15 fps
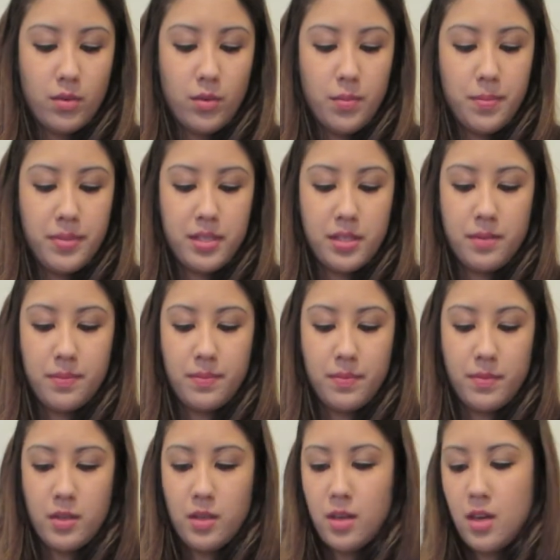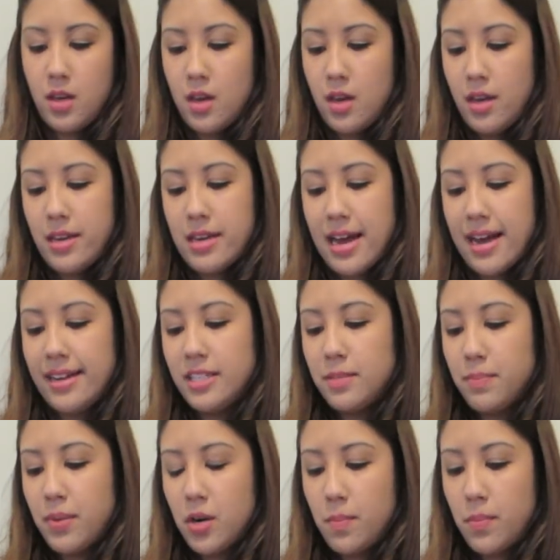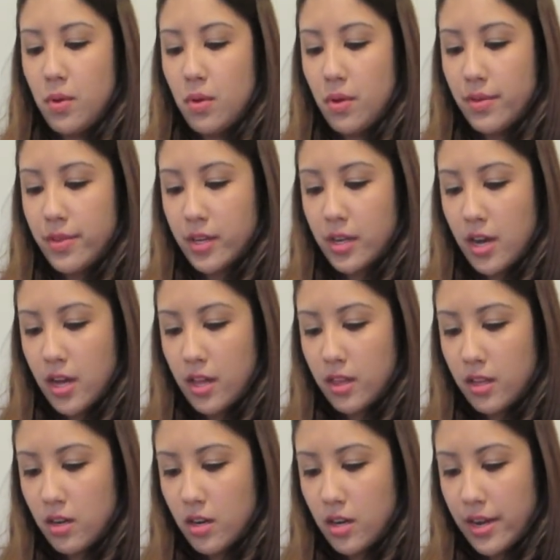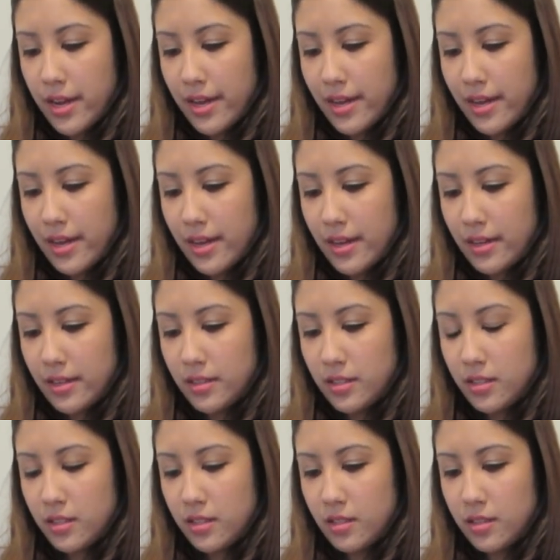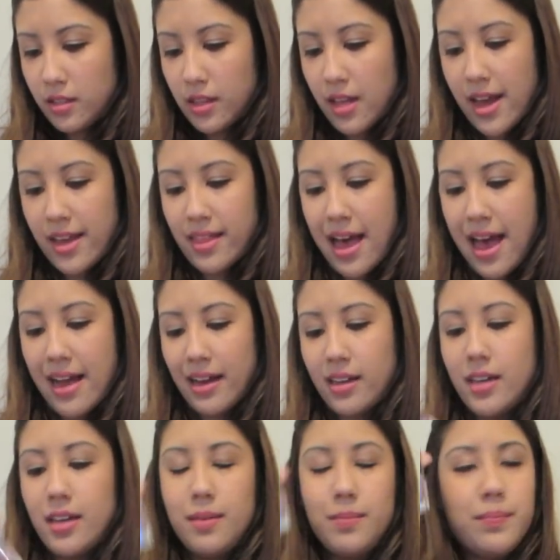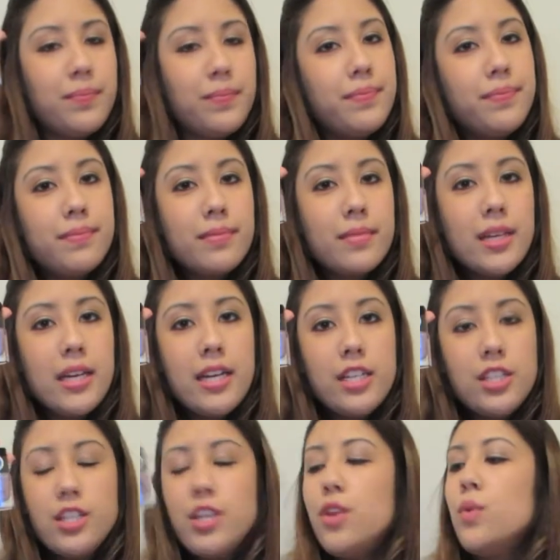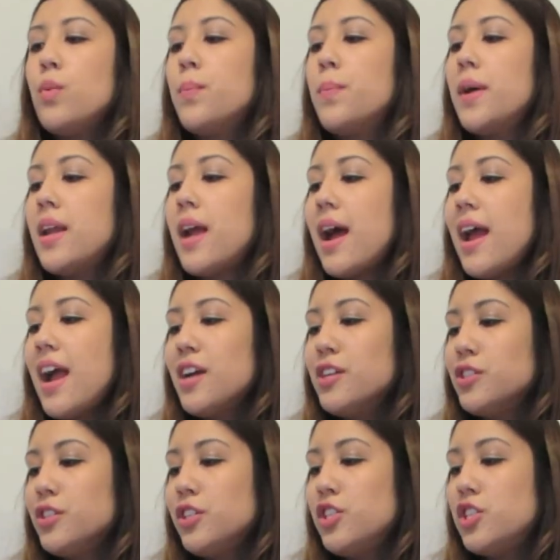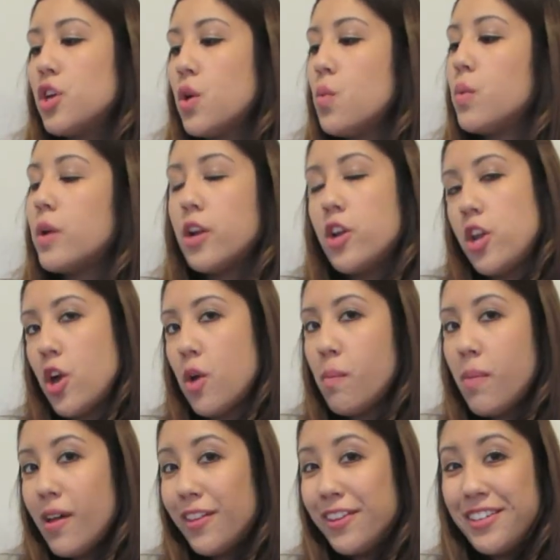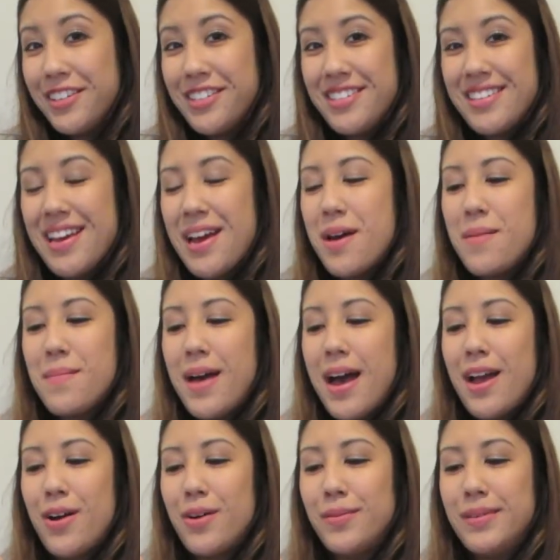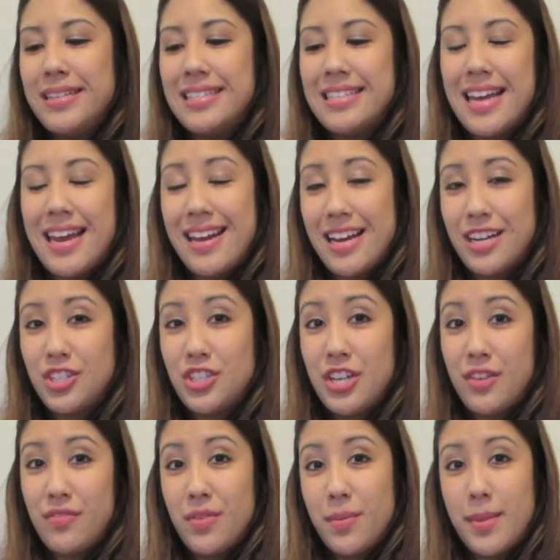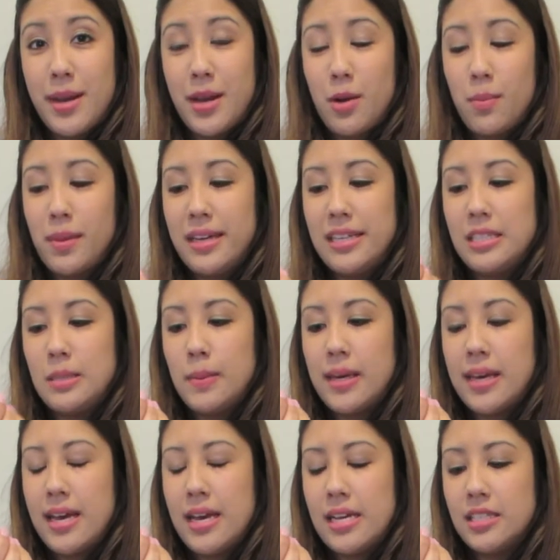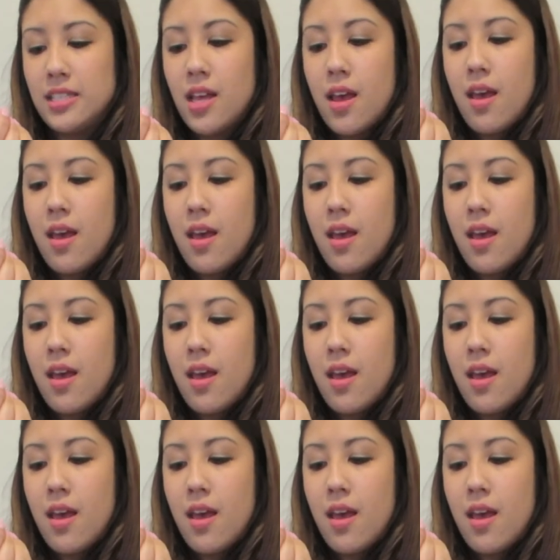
Oops. Yeah, it's purple. The color is lilac. And it's cute, but I actually don't wear nail polish. Um, I always get Next Gen from the nail place because